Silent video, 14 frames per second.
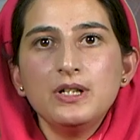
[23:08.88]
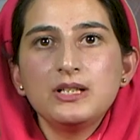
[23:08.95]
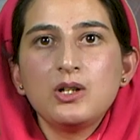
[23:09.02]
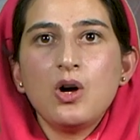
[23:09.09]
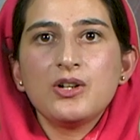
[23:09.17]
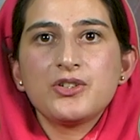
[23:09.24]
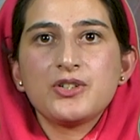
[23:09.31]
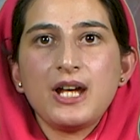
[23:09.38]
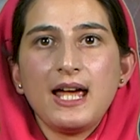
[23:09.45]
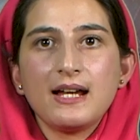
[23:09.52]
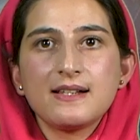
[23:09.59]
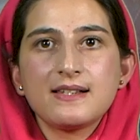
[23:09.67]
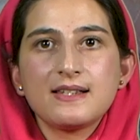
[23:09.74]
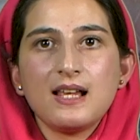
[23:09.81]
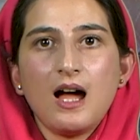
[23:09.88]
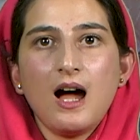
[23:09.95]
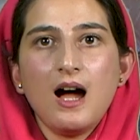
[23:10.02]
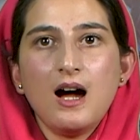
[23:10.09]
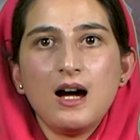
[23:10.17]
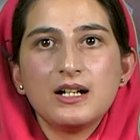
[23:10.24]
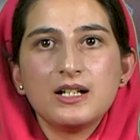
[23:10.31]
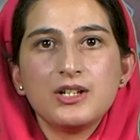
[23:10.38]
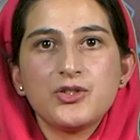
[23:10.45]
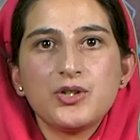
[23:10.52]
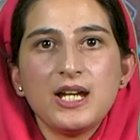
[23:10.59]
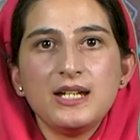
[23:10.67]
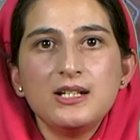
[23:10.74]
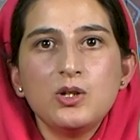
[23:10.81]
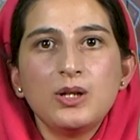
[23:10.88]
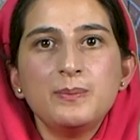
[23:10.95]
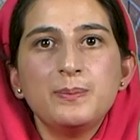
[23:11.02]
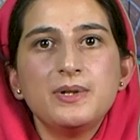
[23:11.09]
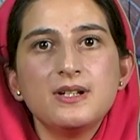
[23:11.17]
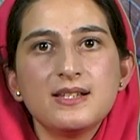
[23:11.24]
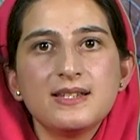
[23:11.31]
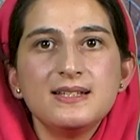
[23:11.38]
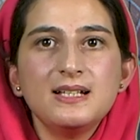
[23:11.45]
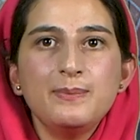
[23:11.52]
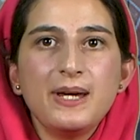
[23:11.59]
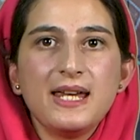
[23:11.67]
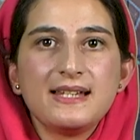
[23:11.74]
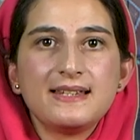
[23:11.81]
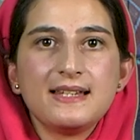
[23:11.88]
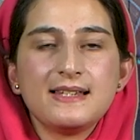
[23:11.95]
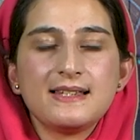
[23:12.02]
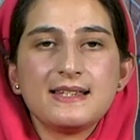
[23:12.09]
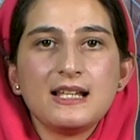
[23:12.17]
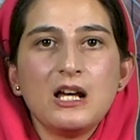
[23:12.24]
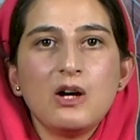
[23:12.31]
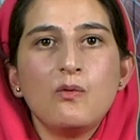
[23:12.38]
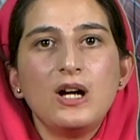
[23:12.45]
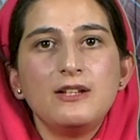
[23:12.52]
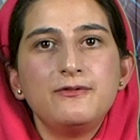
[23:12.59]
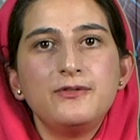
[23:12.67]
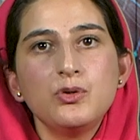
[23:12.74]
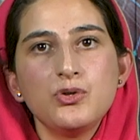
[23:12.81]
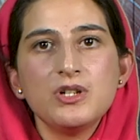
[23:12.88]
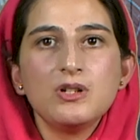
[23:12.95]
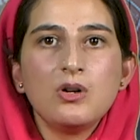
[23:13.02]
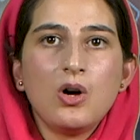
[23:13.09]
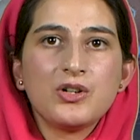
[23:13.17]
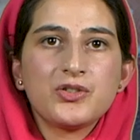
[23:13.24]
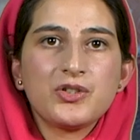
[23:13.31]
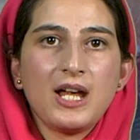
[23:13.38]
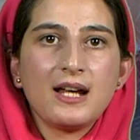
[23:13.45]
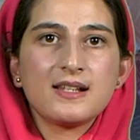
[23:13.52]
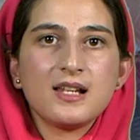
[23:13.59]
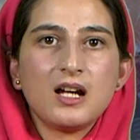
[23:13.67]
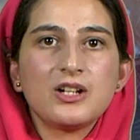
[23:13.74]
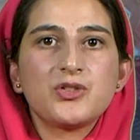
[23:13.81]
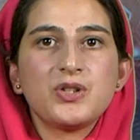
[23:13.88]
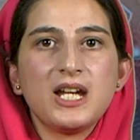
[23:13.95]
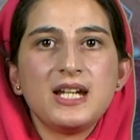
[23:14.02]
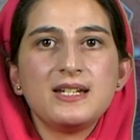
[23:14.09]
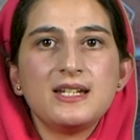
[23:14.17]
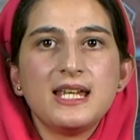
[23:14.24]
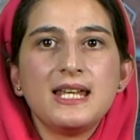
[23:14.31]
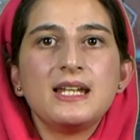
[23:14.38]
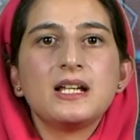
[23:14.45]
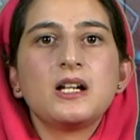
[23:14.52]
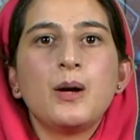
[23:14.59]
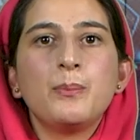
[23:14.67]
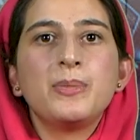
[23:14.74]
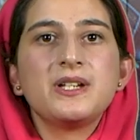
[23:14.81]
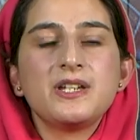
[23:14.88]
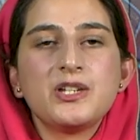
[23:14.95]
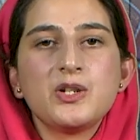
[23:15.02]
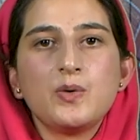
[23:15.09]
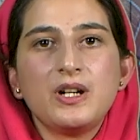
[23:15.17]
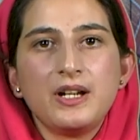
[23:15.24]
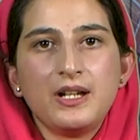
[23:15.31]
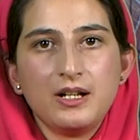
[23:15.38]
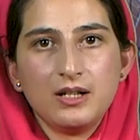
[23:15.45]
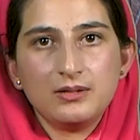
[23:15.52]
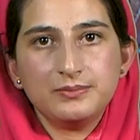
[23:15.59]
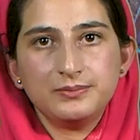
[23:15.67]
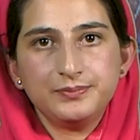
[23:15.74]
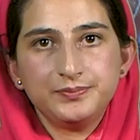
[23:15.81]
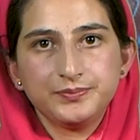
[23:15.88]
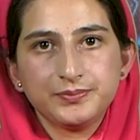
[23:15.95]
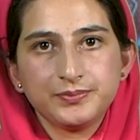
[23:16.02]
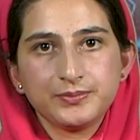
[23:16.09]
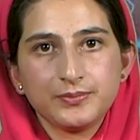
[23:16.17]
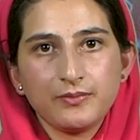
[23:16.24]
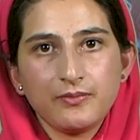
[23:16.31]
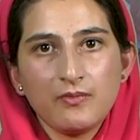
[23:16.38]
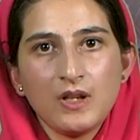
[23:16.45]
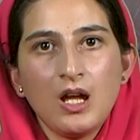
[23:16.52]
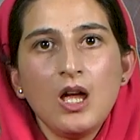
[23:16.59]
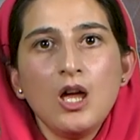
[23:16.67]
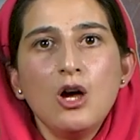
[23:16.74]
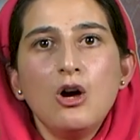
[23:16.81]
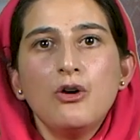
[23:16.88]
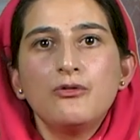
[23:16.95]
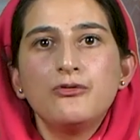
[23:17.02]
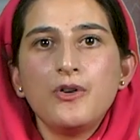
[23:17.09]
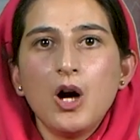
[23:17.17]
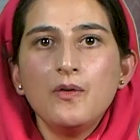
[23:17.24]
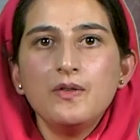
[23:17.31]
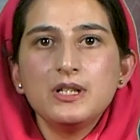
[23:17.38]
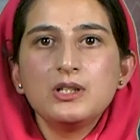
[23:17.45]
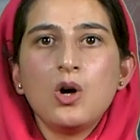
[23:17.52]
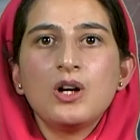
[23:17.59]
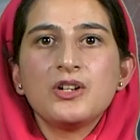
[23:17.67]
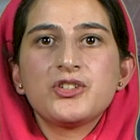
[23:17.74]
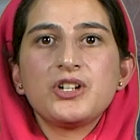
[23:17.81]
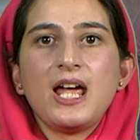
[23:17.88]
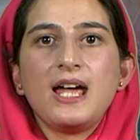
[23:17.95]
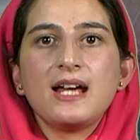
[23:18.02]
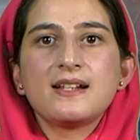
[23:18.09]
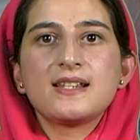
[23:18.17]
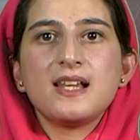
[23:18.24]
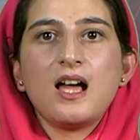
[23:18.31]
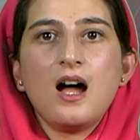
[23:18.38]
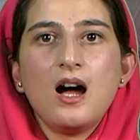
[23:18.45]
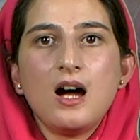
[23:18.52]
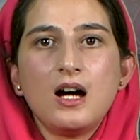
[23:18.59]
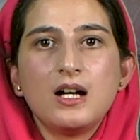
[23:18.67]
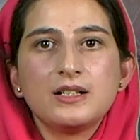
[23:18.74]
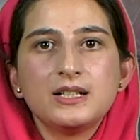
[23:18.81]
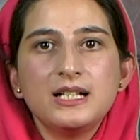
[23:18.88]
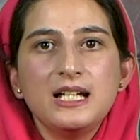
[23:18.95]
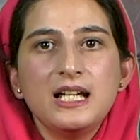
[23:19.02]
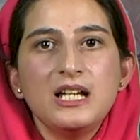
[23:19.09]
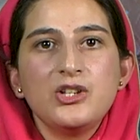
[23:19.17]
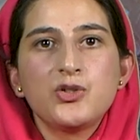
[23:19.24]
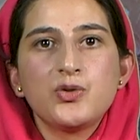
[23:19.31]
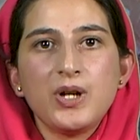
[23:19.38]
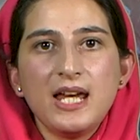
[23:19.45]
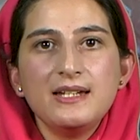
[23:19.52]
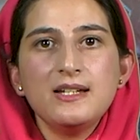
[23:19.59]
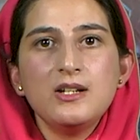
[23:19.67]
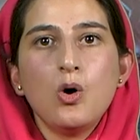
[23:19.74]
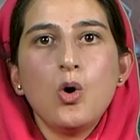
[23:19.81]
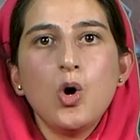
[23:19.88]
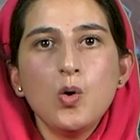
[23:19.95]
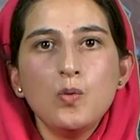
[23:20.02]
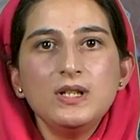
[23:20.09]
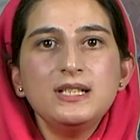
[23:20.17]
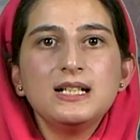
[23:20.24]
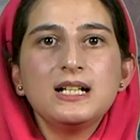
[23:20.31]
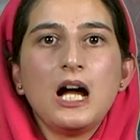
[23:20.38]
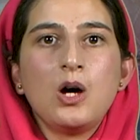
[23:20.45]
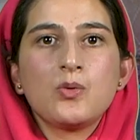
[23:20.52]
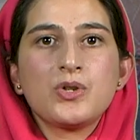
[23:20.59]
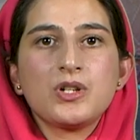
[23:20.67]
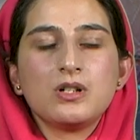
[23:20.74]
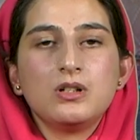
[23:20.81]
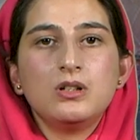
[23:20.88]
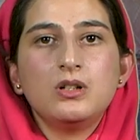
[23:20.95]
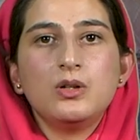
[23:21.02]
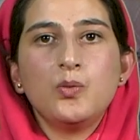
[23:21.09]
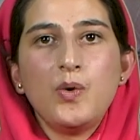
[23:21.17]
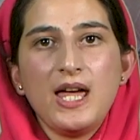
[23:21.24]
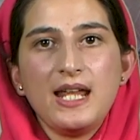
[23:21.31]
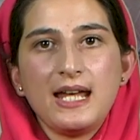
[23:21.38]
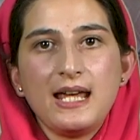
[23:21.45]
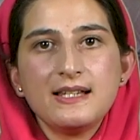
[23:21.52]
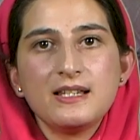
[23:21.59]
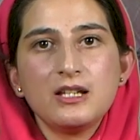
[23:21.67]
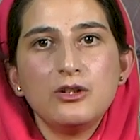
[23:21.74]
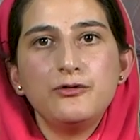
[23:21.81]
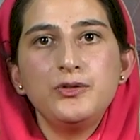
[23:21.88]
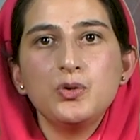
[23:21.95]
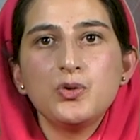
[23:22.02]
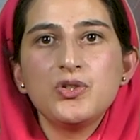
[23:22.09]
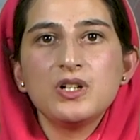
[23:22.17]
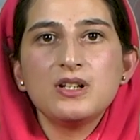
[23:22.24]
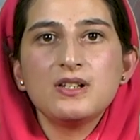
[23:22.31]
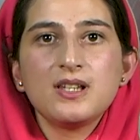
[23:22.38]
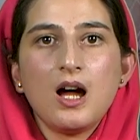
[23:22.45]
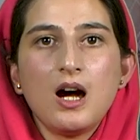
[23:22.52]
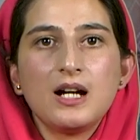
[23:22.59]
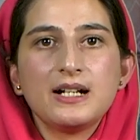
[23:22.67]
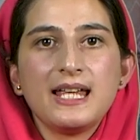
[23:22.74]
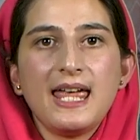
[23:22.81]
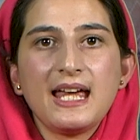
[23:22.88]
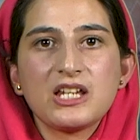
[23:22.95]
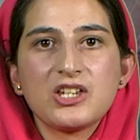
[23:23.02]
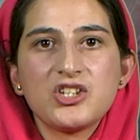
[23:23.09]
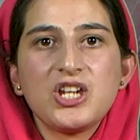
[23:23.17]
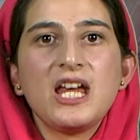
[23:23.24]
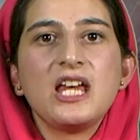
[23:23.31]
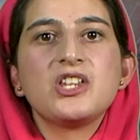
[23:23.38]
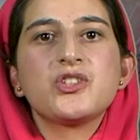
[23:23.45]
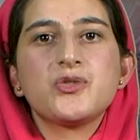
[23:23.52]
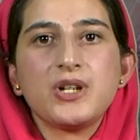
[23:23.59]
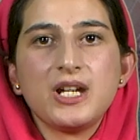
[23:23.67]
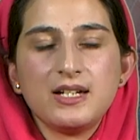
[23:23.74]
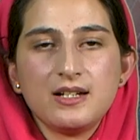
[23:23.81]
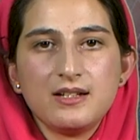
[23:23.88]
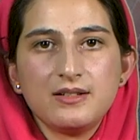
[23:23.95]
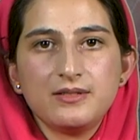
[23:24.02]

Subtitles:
contracts are traded on personal basis while future contracts are traded in a competitive arena. Forward contracts are traded over the counter whereas futures are exchange traded.